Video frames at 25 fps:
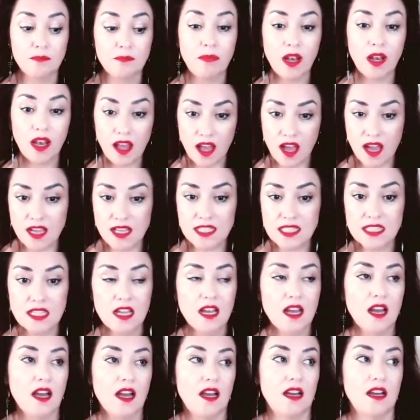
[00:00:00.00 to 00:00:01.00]
Plus,
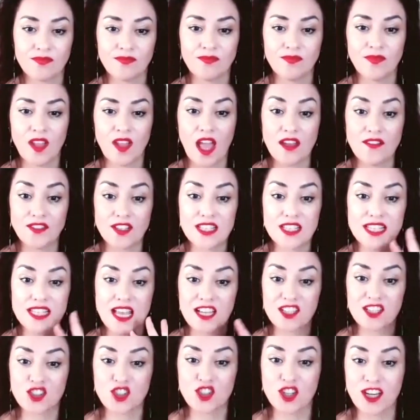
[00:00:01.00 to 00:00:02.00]
every
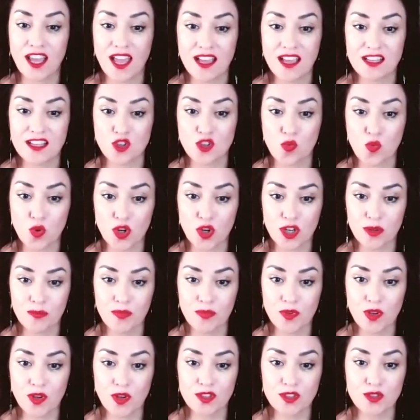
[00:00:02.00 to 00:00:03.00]
session has a
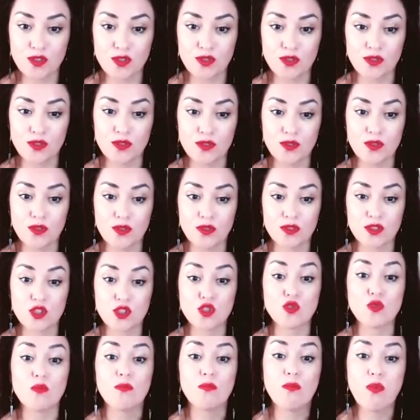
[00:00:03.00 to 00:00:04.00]
workbook to
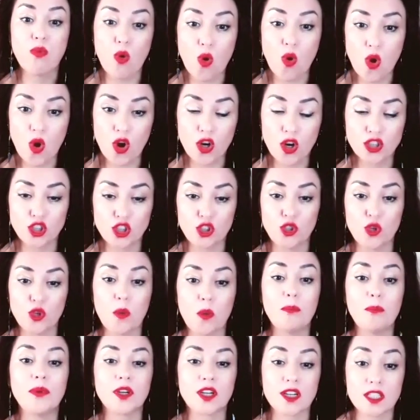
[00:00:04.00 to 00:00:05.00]
support
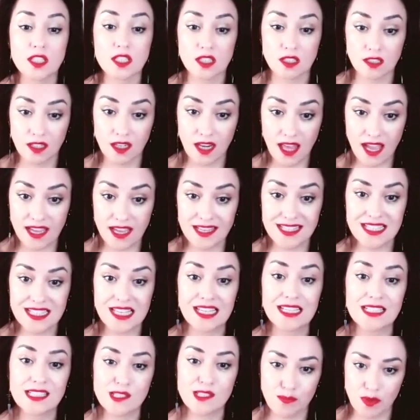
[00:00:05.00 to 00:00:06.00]
your personalized
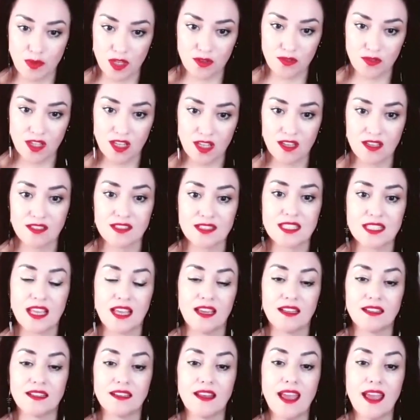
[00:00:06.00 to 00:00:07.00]
experience
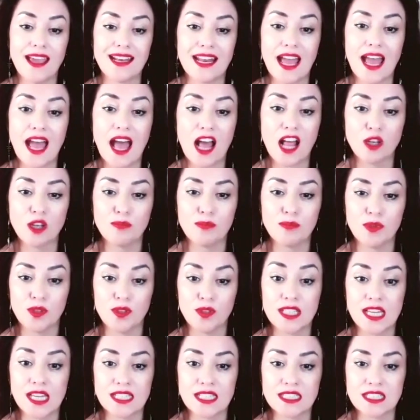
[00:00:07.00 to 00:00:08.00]
and help you
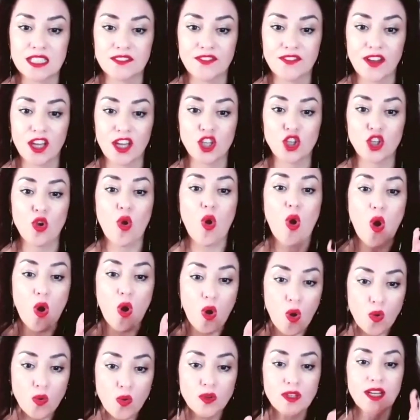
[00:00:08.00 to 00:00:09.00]
identify your
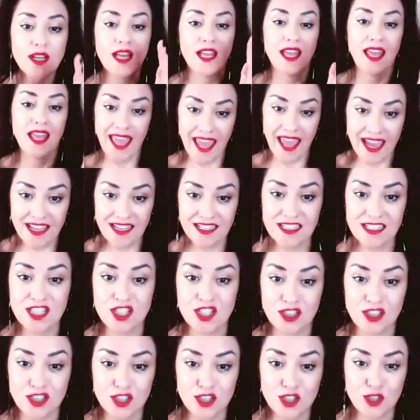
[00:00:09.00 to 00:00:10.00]
own
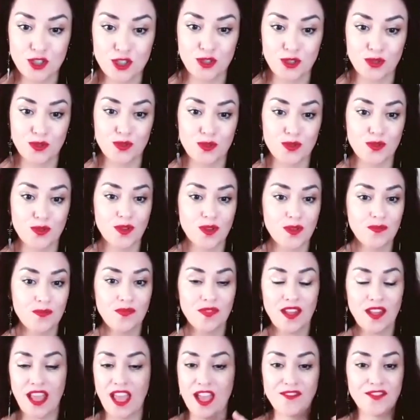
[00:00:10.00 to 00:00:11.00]
answers to
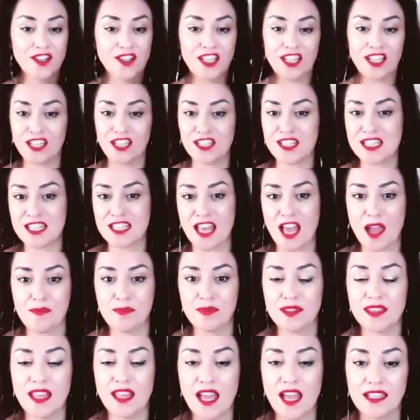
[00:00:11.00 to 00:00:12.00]
each
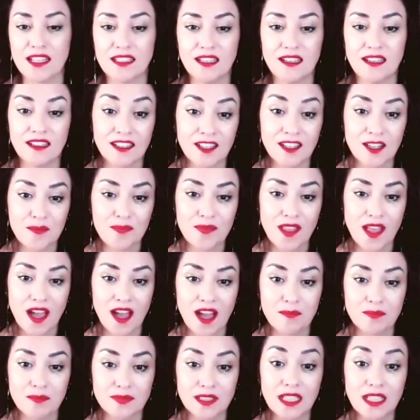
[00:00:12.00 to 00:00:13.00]
step that
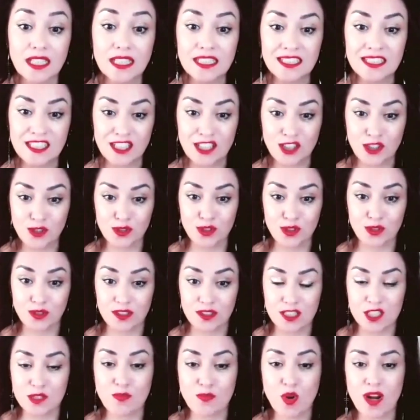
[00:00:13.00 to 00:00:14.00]
I'm leading you through
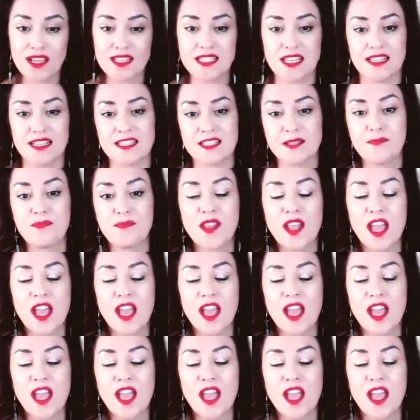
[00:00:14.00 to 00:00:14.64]
this process.